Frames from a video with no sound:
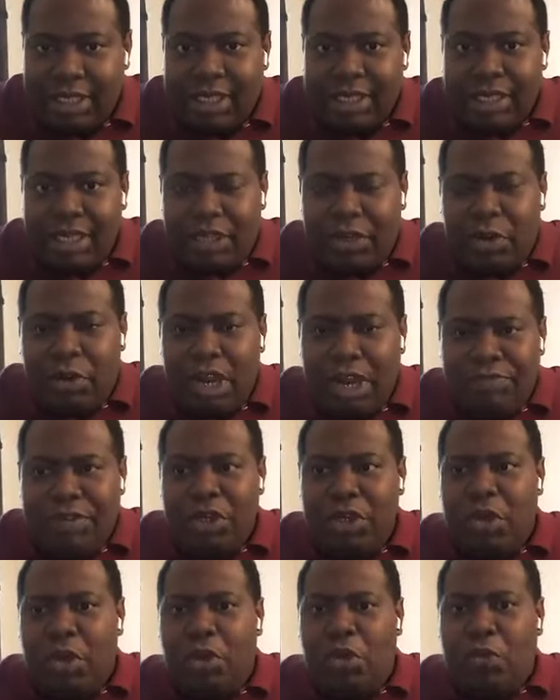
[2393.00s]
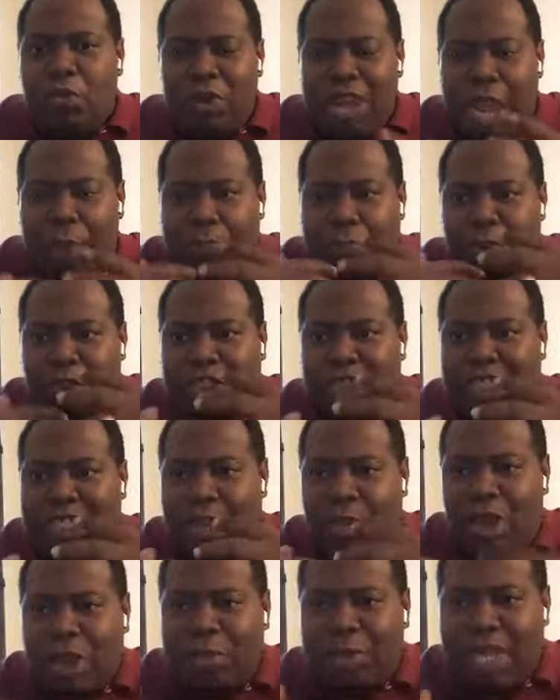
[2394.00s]
You know, even though we are putting
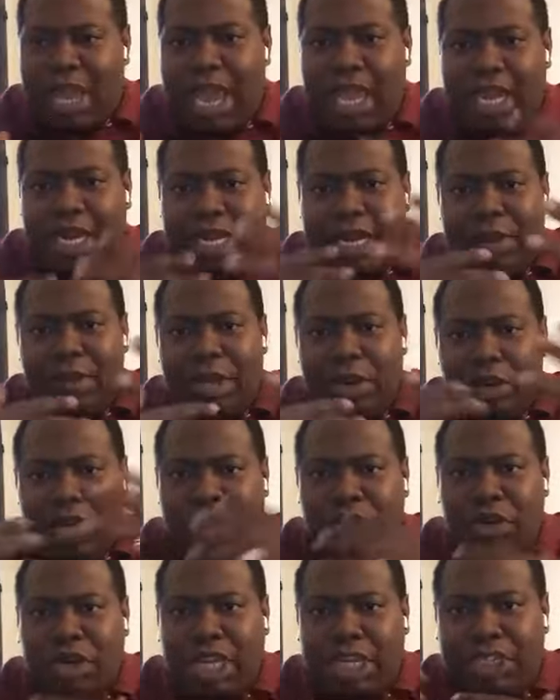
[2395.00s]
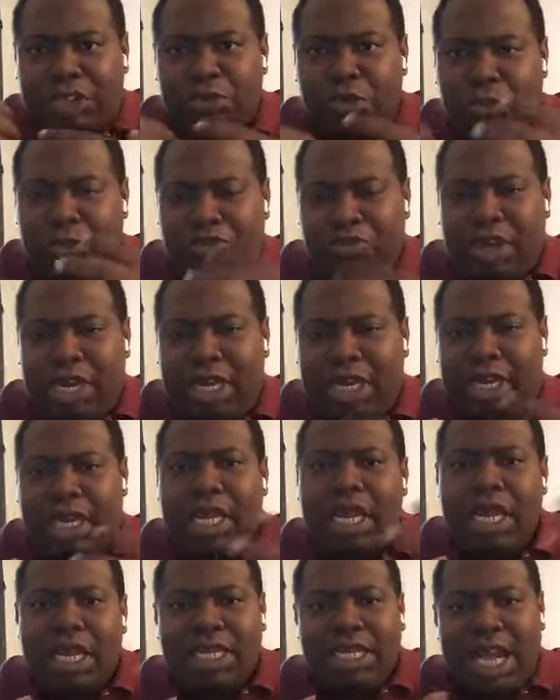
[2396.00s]
the work behind it, they each will bring
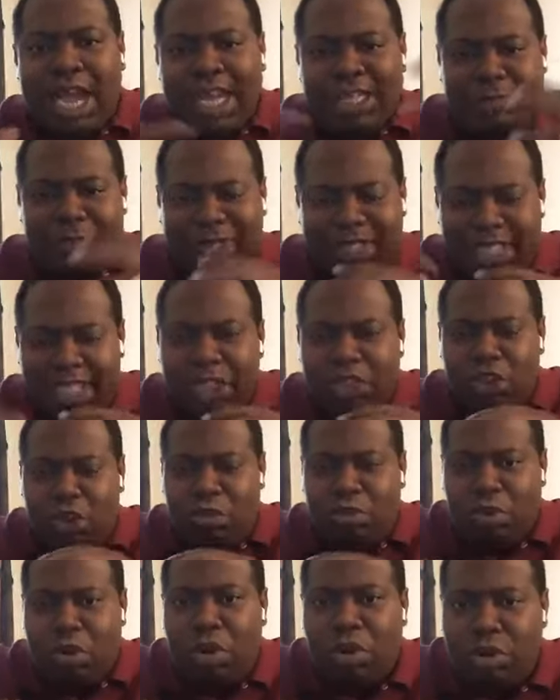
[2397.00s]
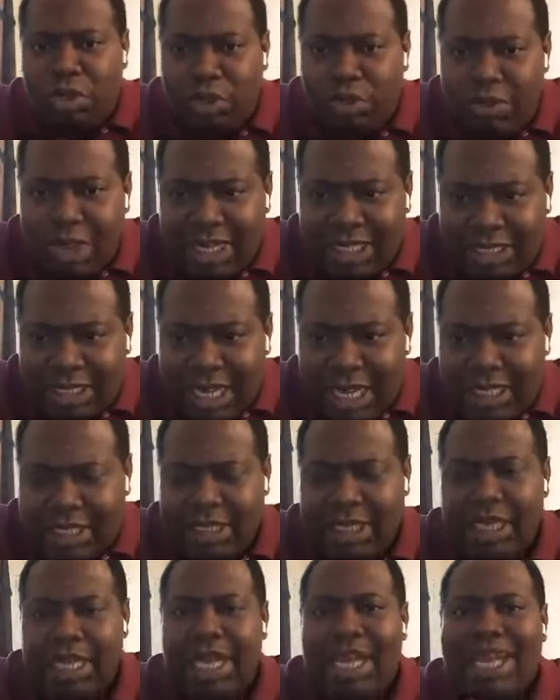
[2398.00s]
their expertise on board. You understand?